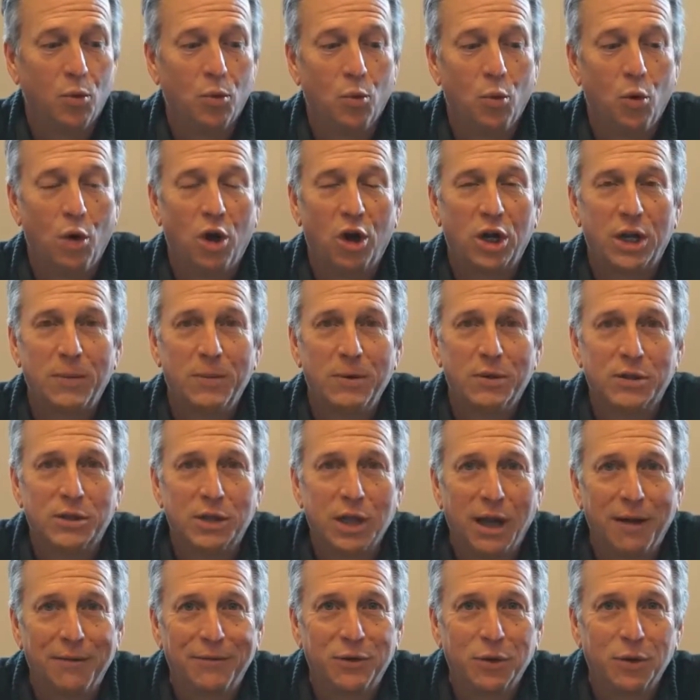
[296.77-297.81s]
welcome
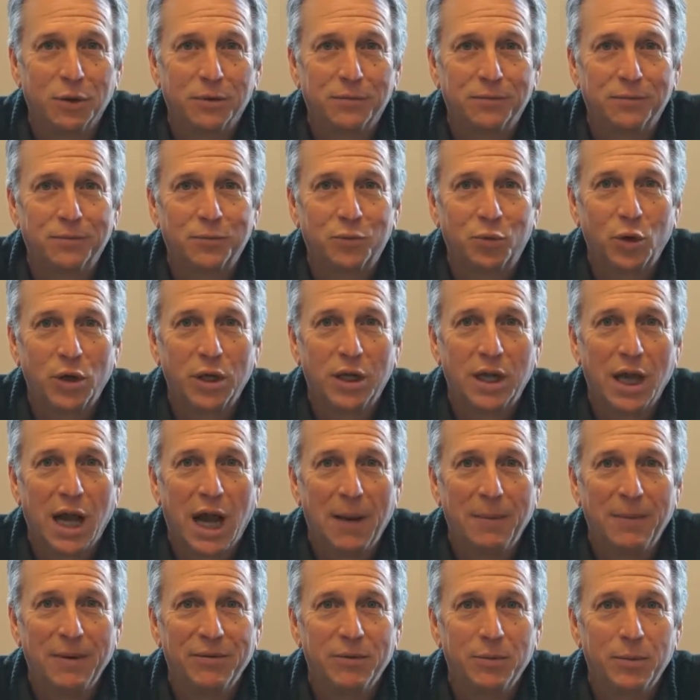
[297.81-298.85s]
yourself to a free
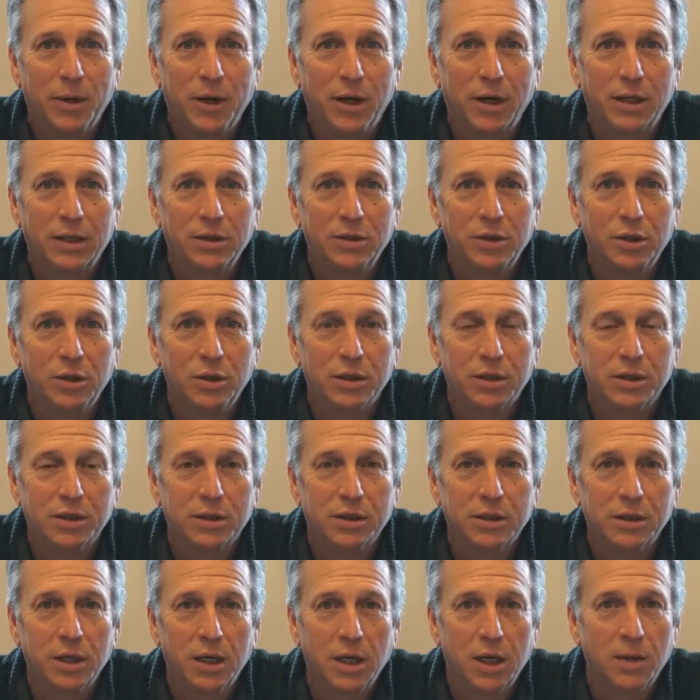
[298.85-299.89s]
copy of American Judas.
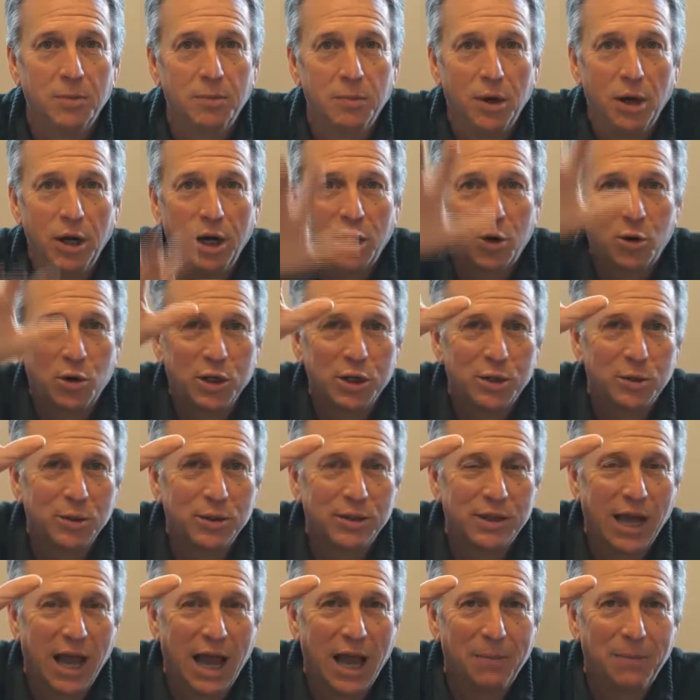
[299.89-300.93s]
Merry
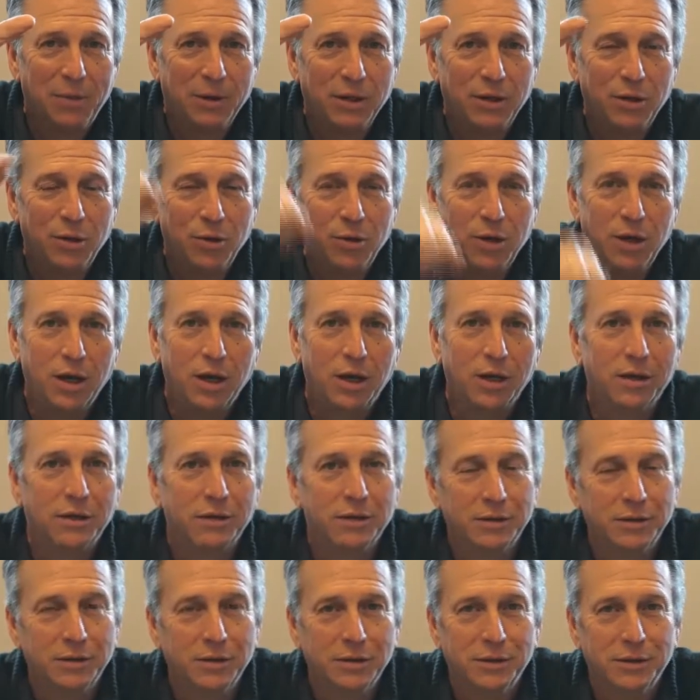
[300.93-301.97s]
Christmas, Happy New Year.
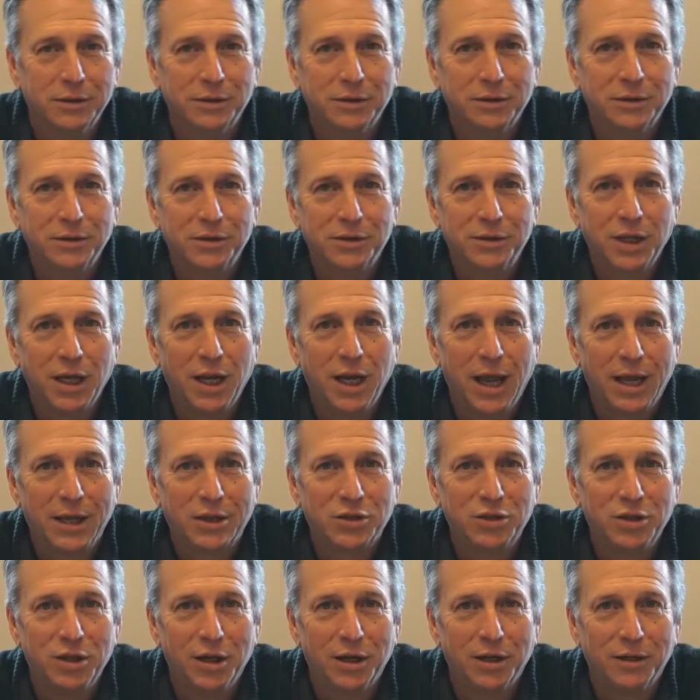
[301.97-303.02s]
See you
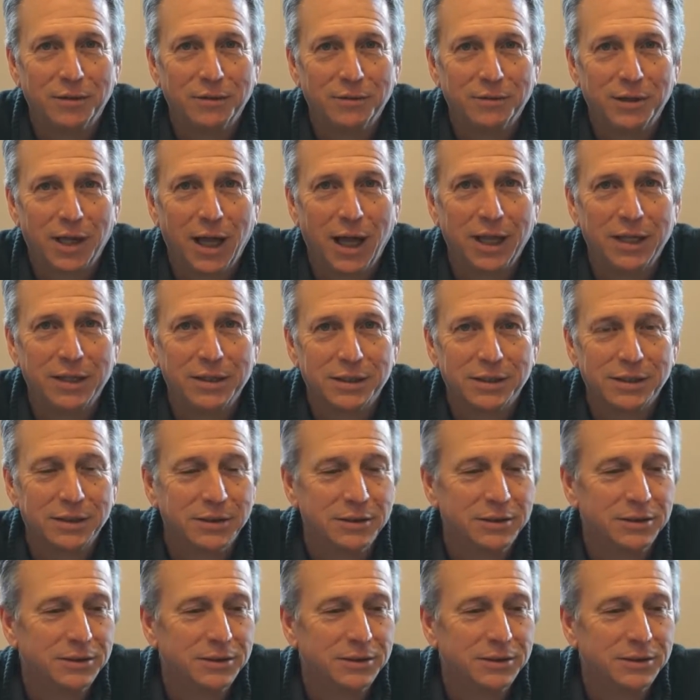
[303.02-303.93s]
next year. Thanks.